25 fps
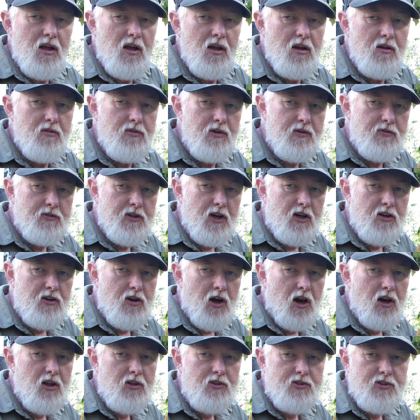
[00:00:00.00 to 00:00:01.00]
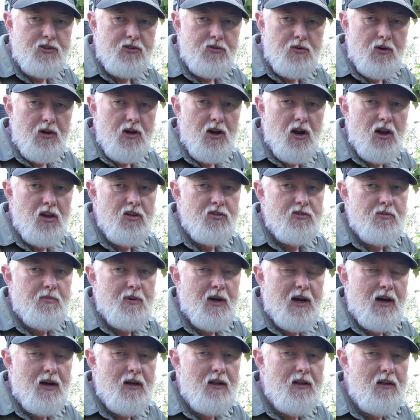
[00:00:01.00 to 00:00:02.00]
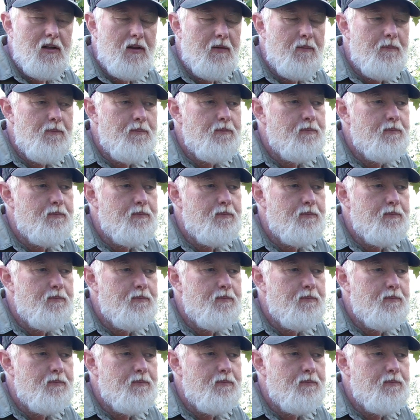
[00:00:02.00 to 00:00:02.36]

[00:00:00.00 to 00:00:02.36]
$15, $3 a bale,